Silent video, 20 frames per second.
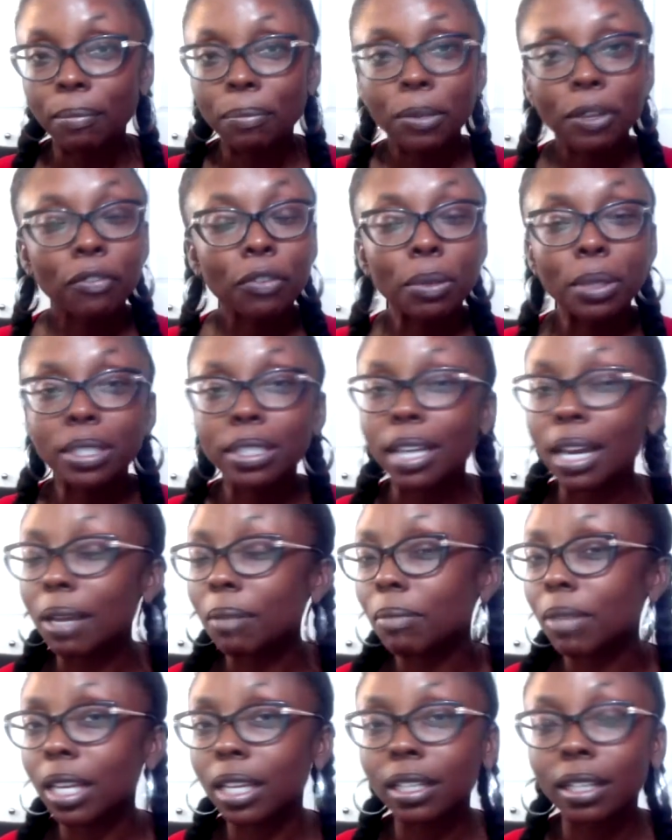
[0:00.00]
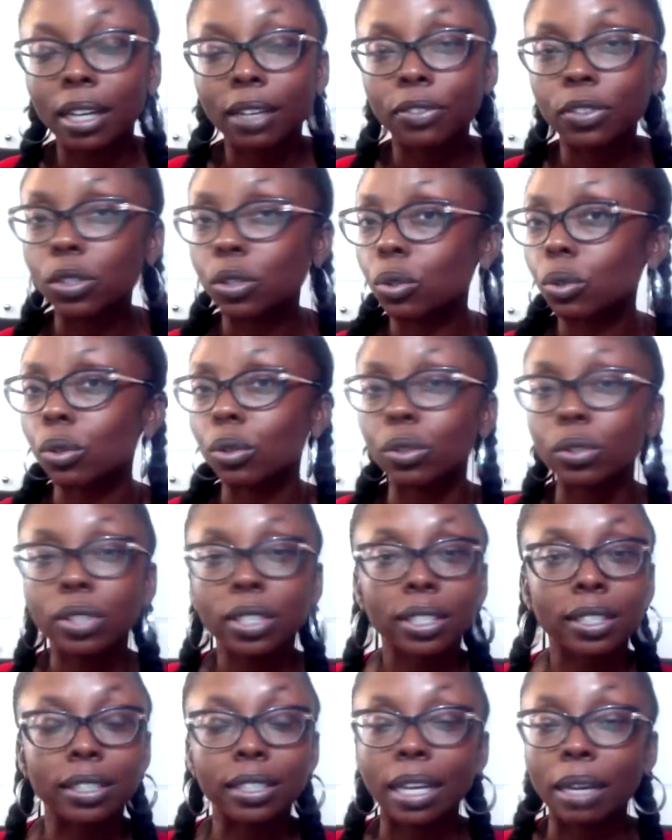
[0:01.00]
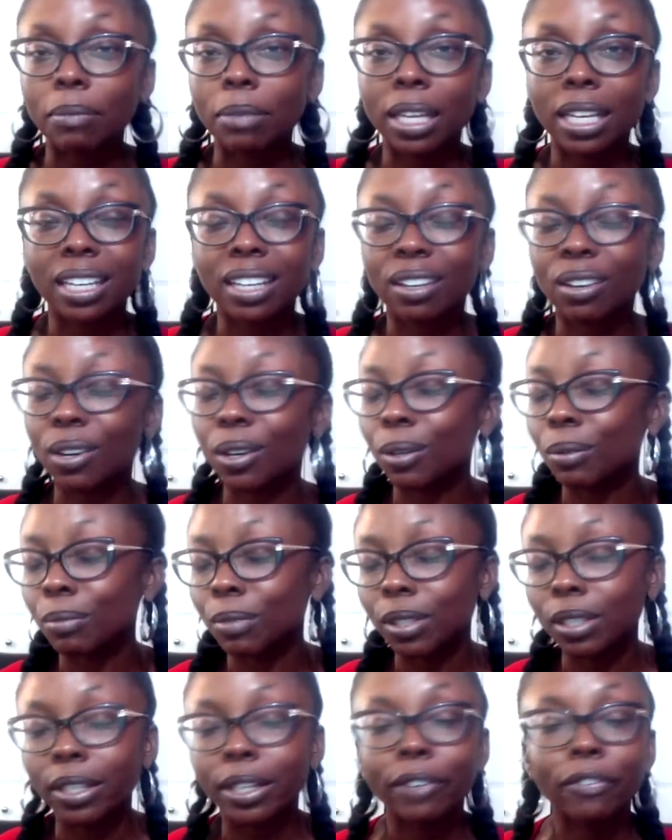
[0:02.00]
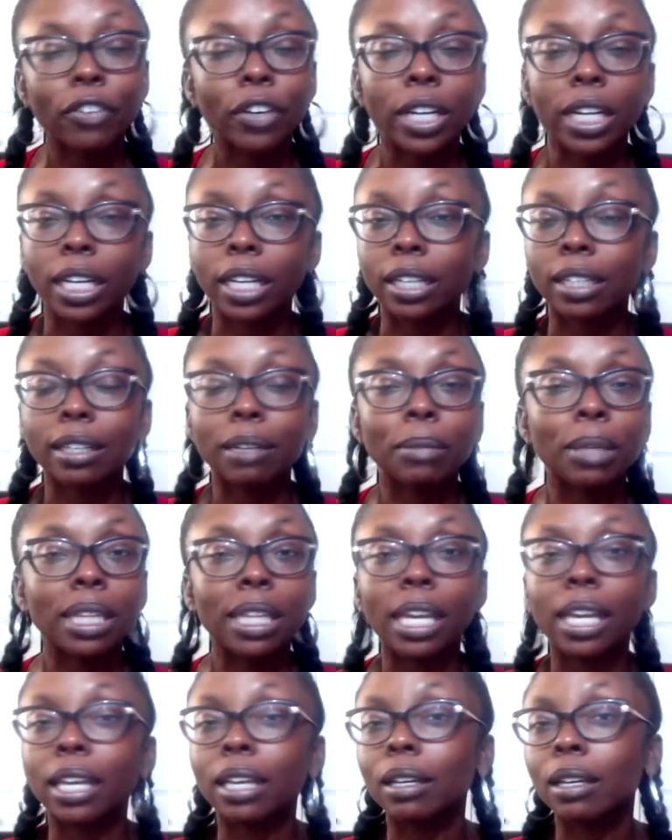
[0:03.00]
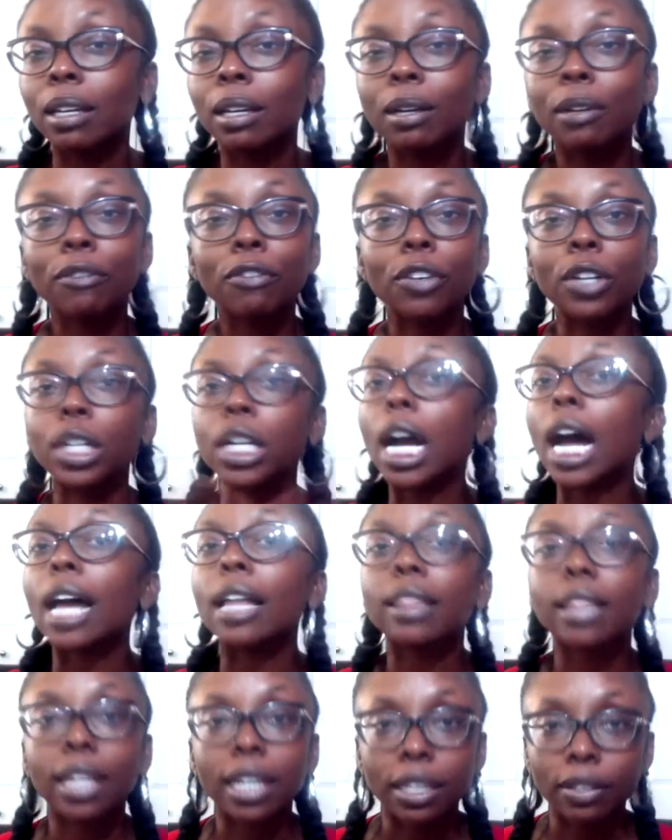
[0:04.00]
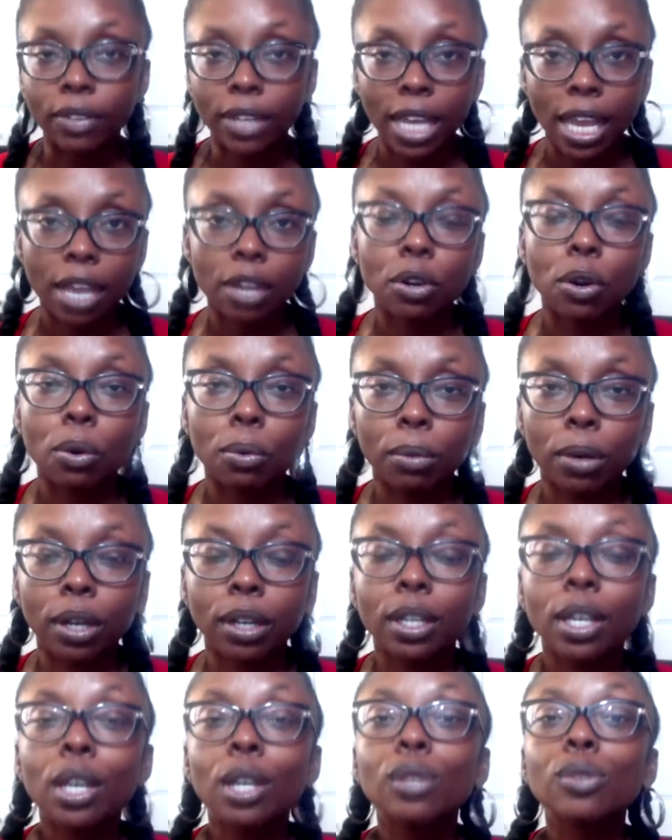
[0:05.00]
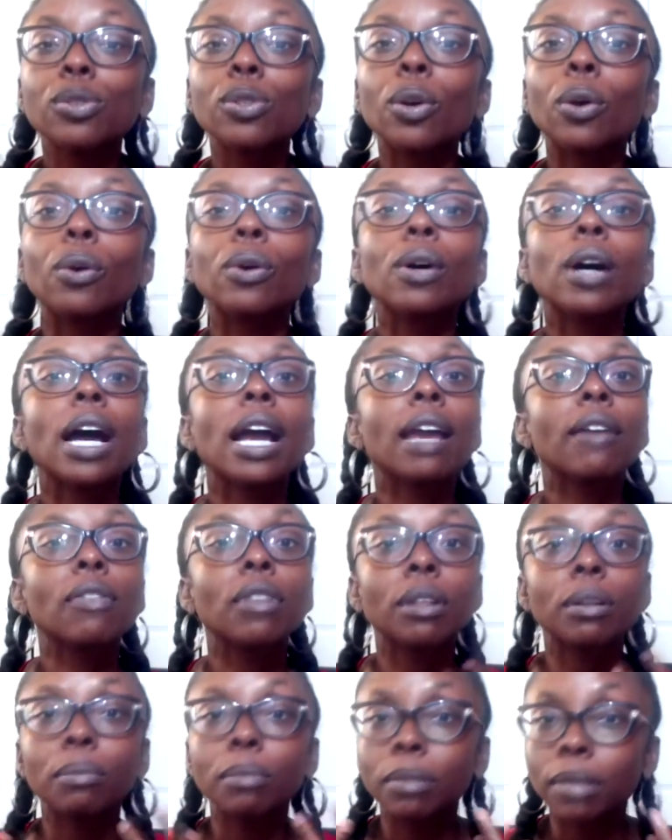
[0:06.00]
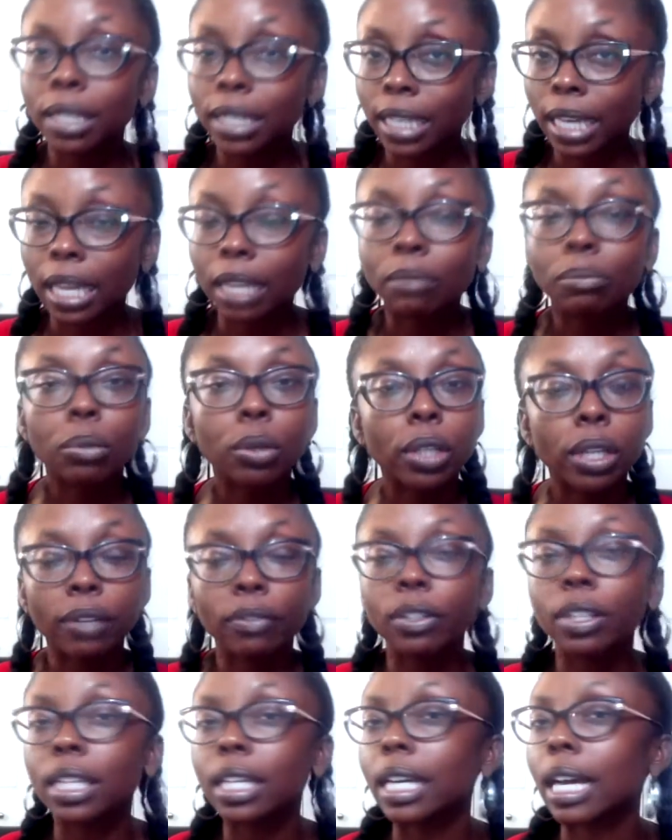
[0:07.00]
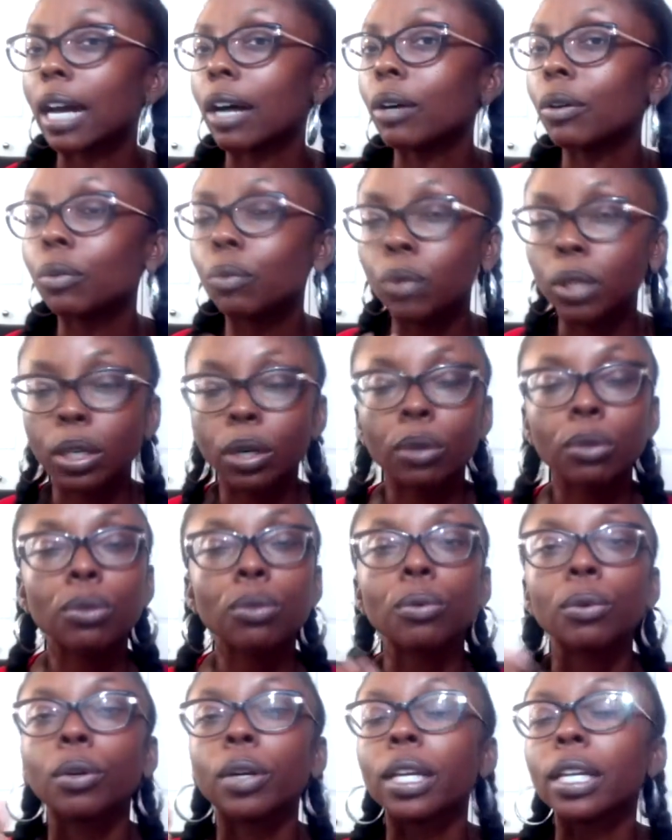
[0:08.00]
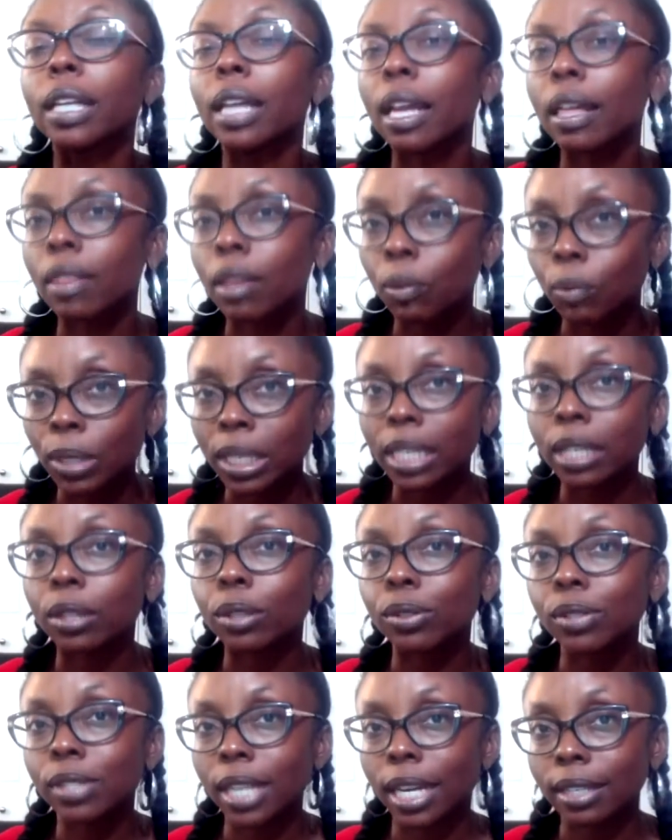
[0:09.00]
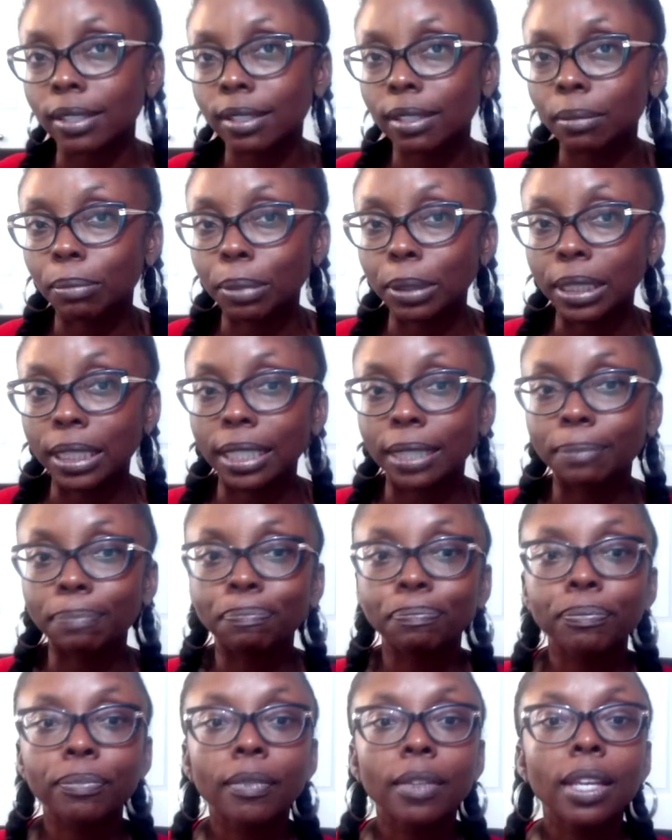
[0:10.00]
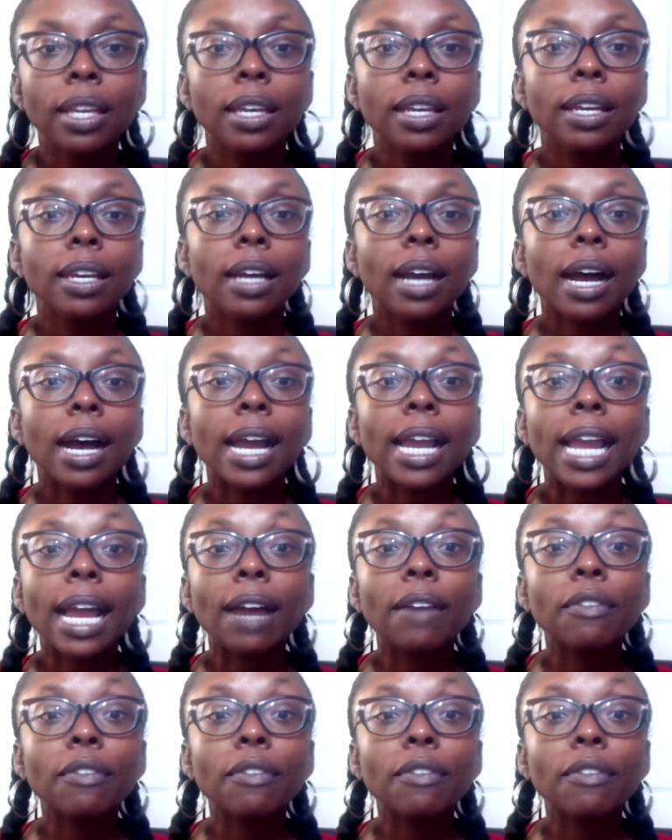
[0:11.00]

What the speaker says: from the time they left school to the time they get home, you can forget it. I mean, they forgot they even had homework. So I have them, again, pull everything out, we go through it, and then we get those tasks completed. I have